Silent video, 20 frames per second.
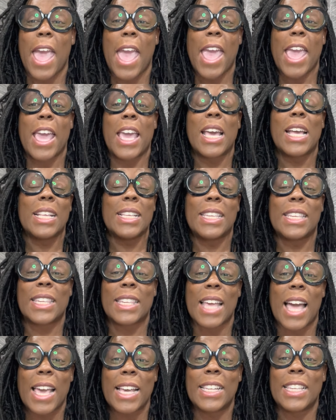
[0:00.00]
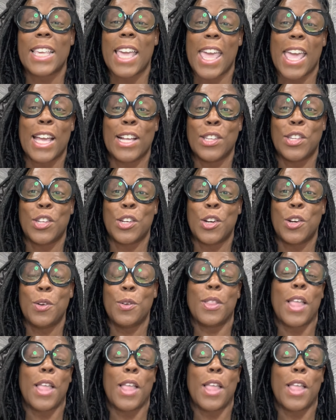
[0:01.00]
a concise answer,